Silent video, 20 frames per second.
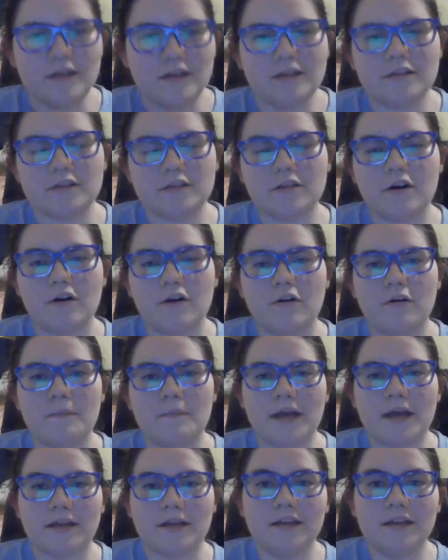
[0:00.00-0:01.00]
So
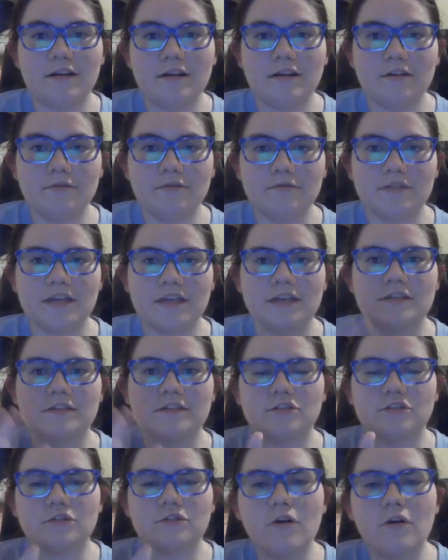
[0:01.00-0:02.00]
Magneto takes
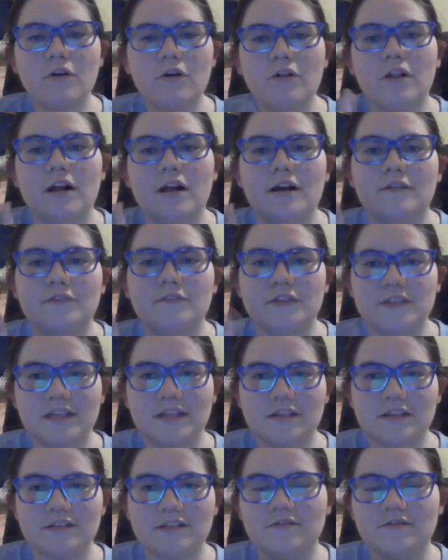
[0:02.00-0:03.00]
control of the
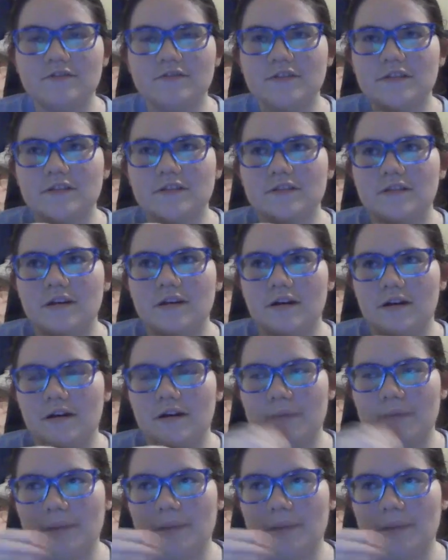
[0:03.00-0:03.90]
Sentinels by